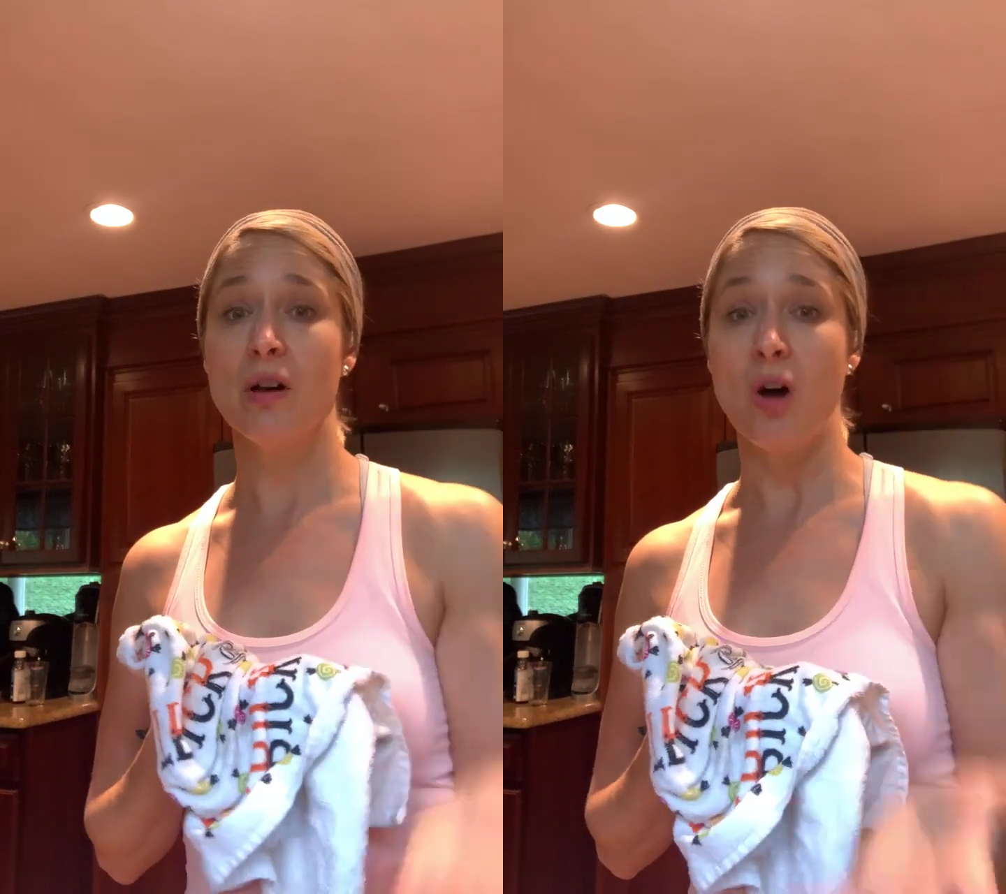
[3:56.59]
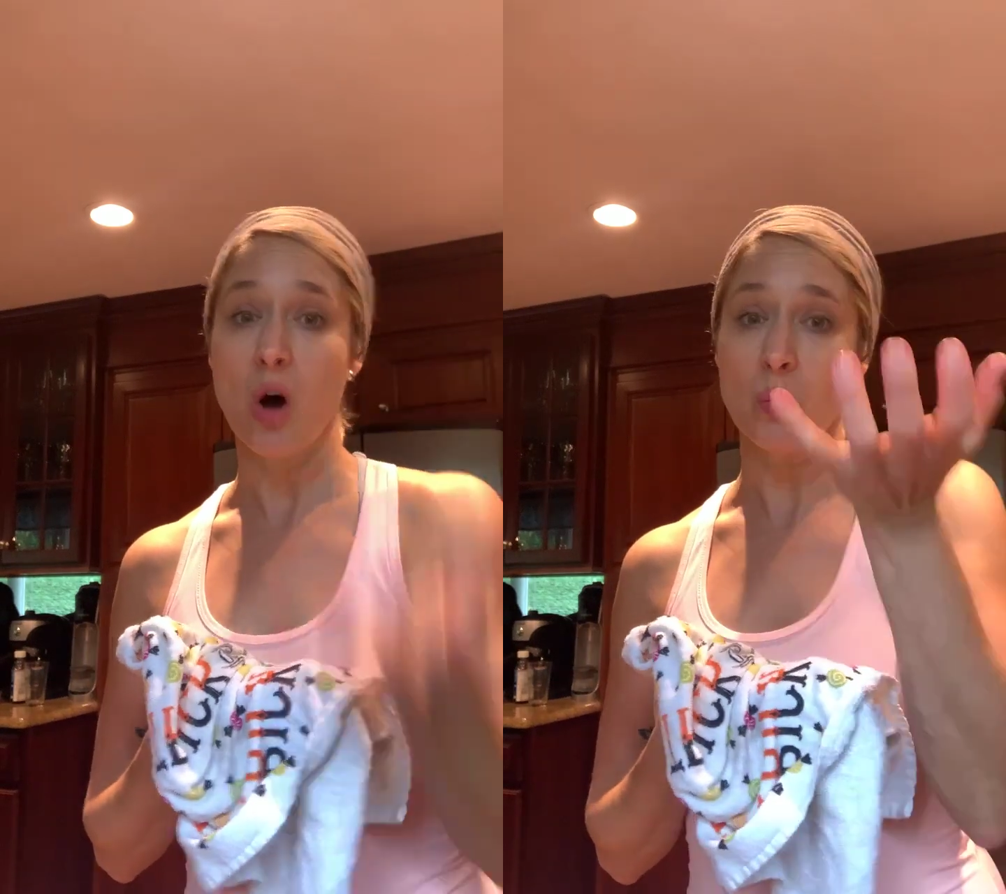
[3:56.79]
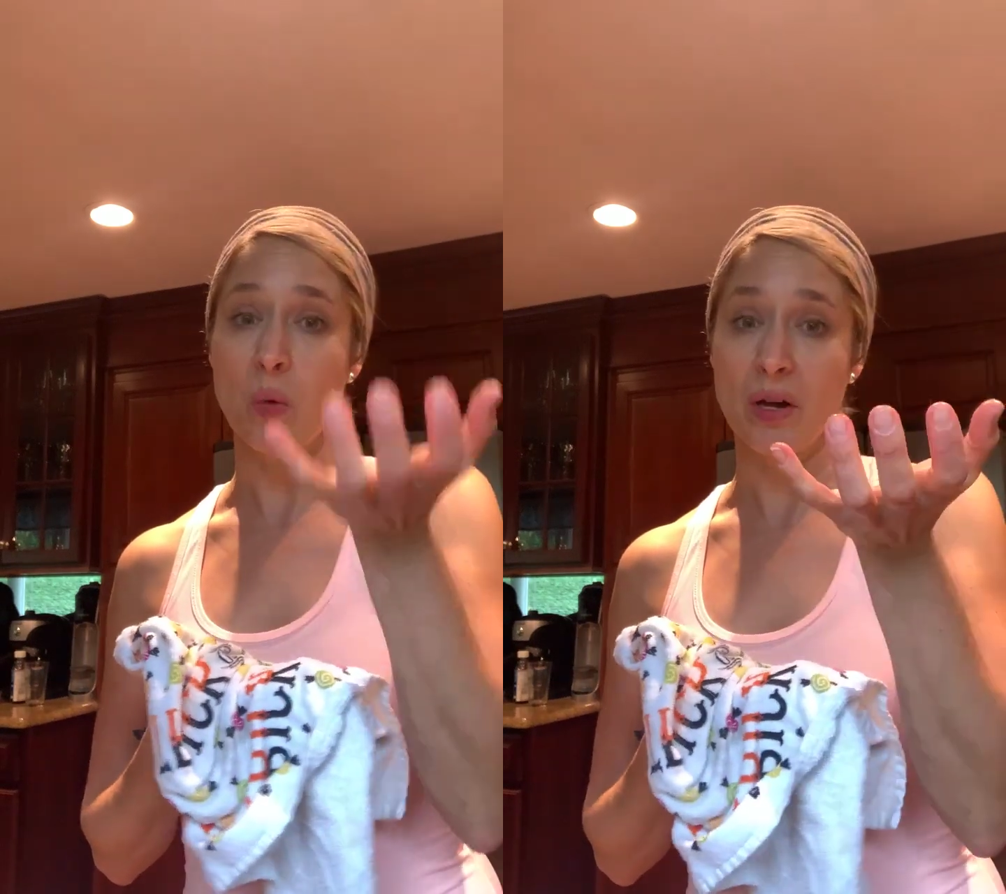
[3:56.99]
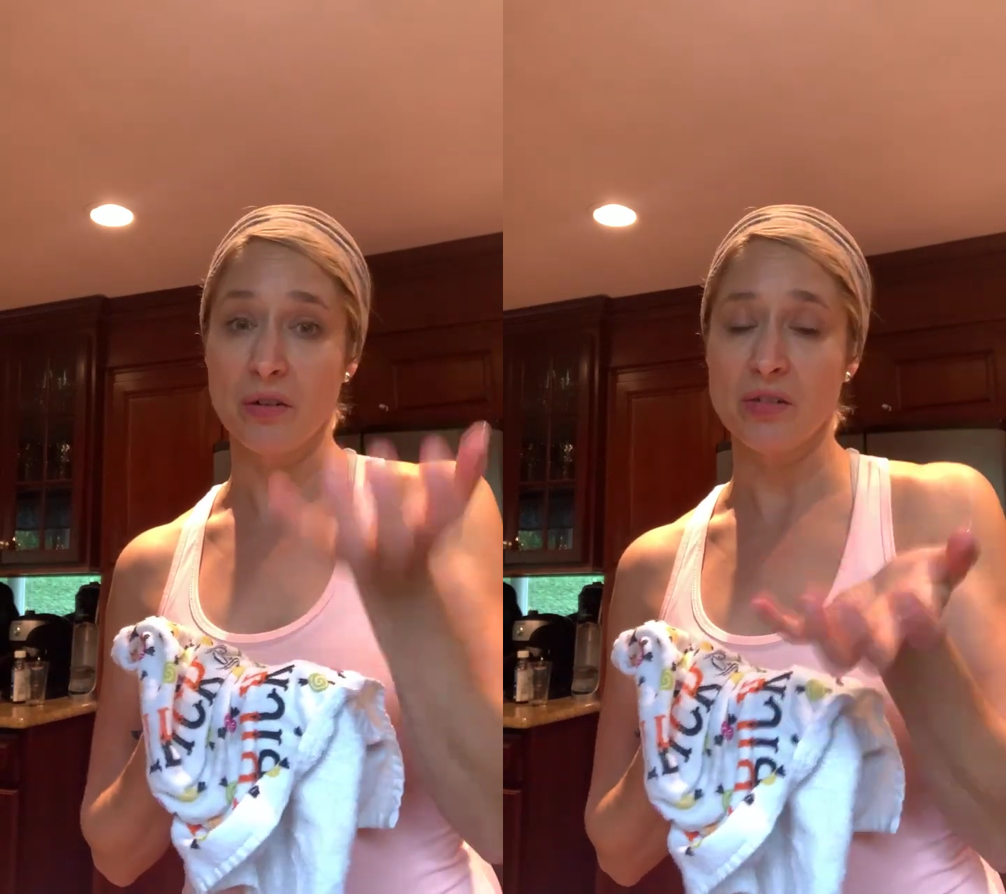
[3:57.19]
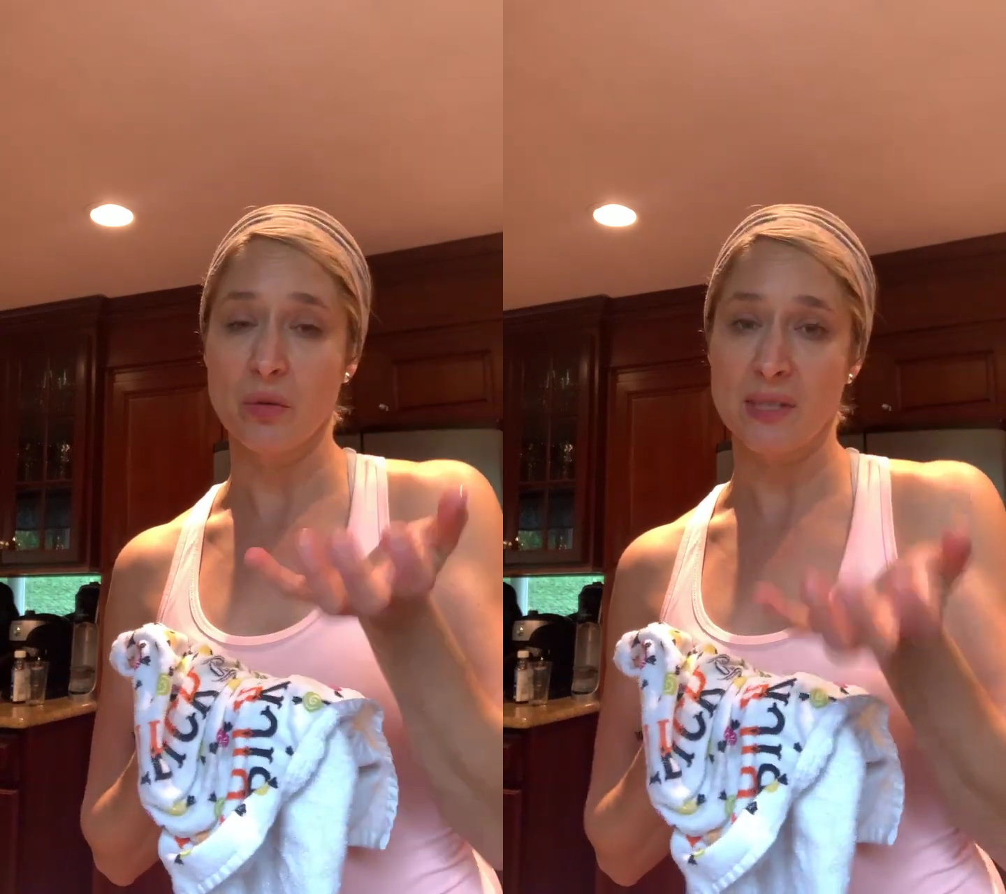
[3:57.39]
on water
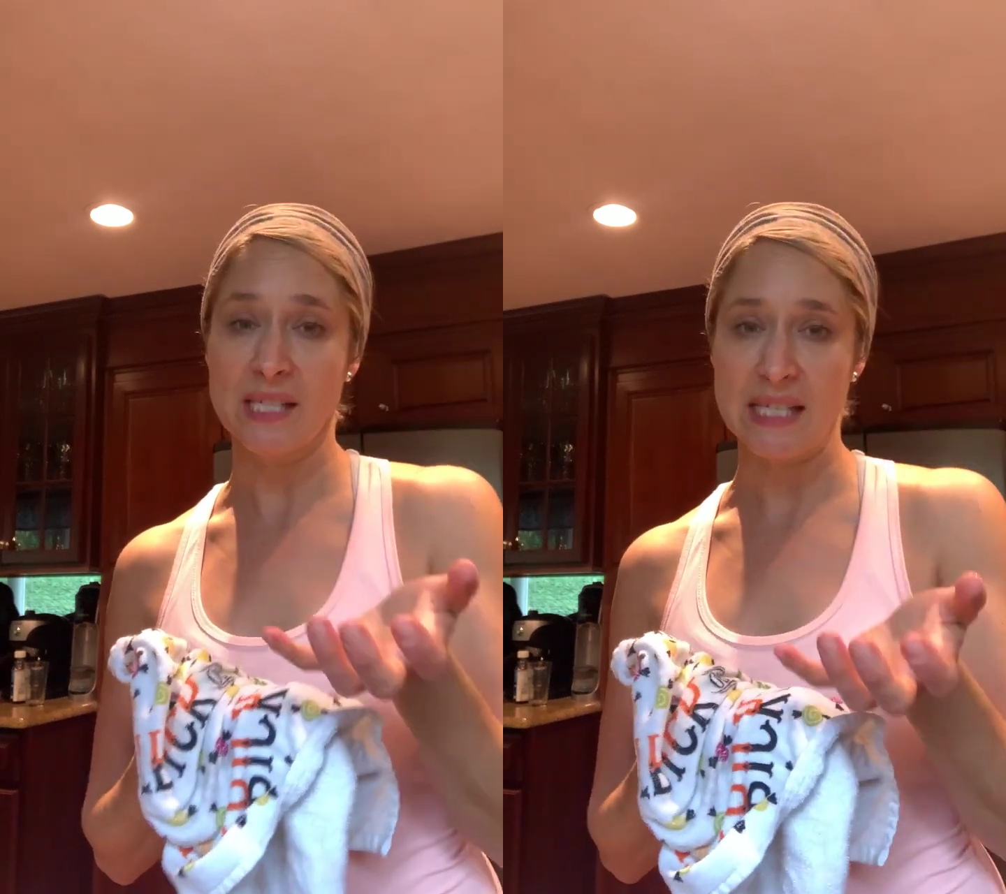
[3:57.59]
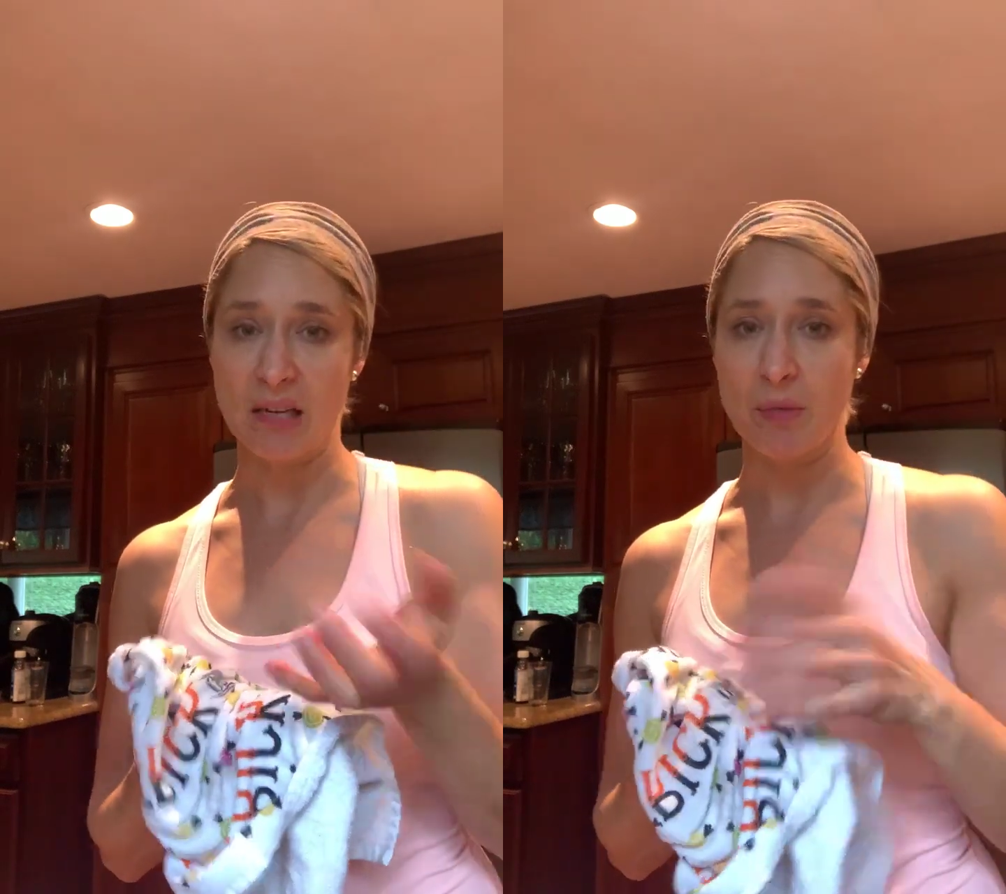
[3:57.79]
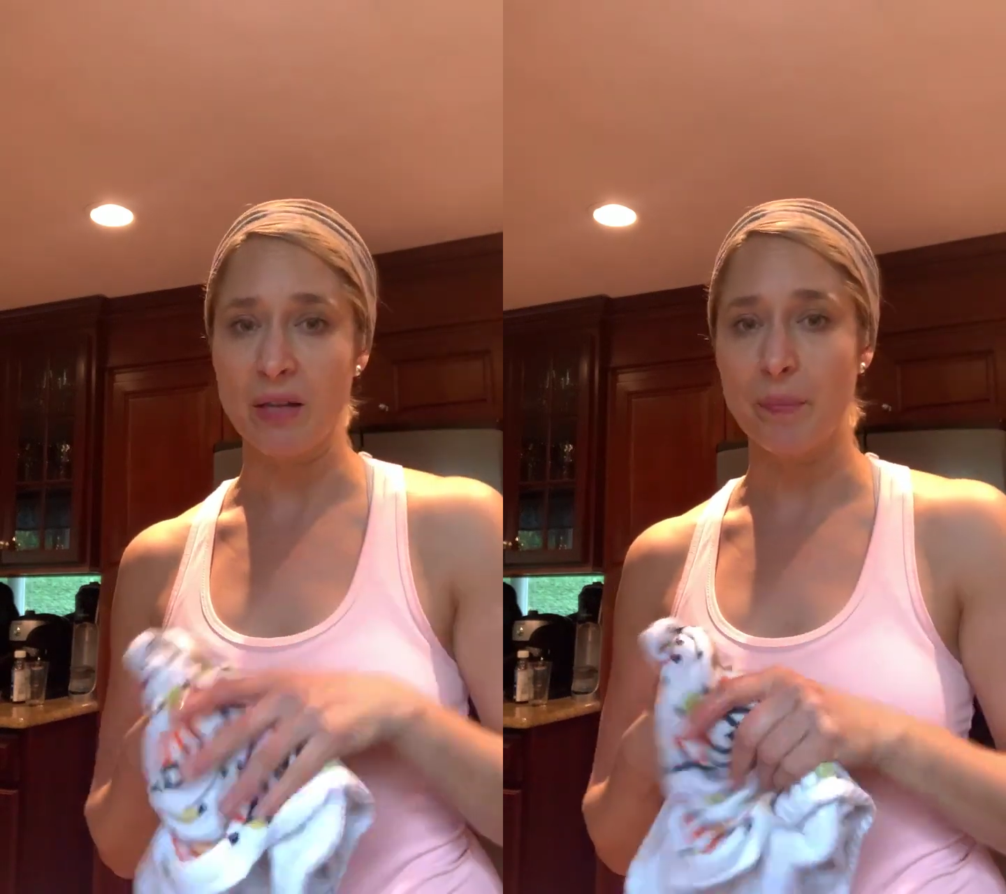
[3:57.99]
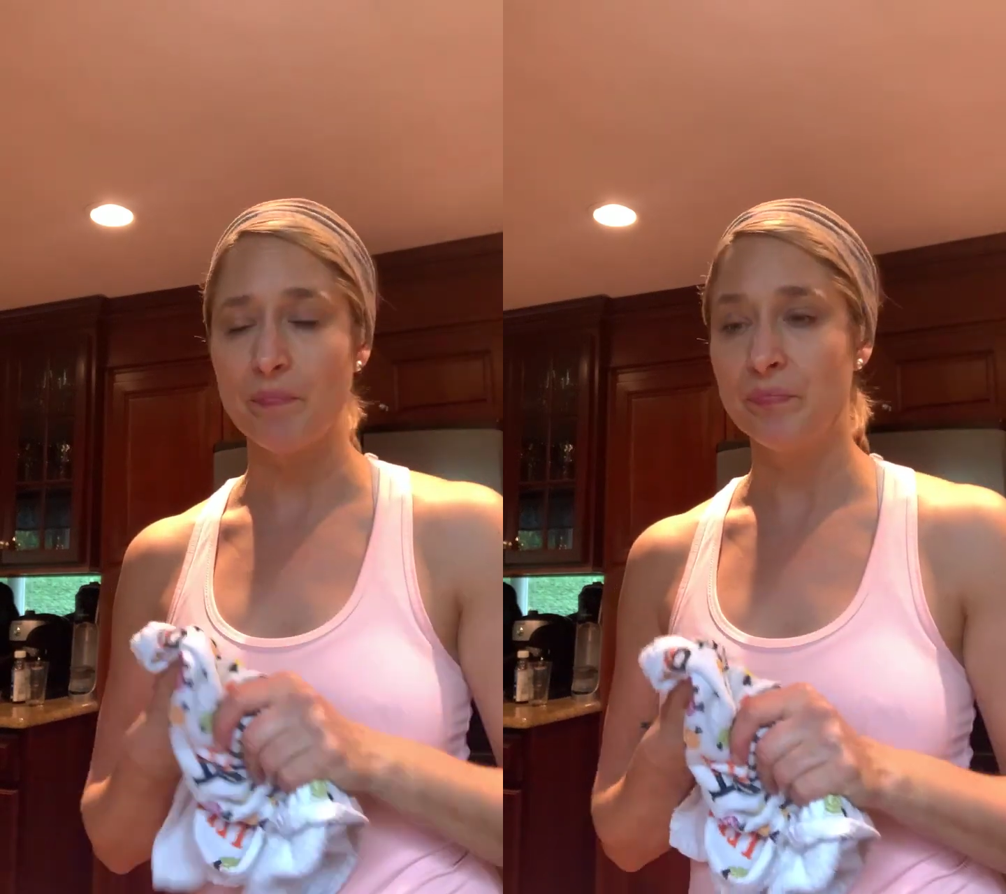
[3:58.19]
so it's steaming.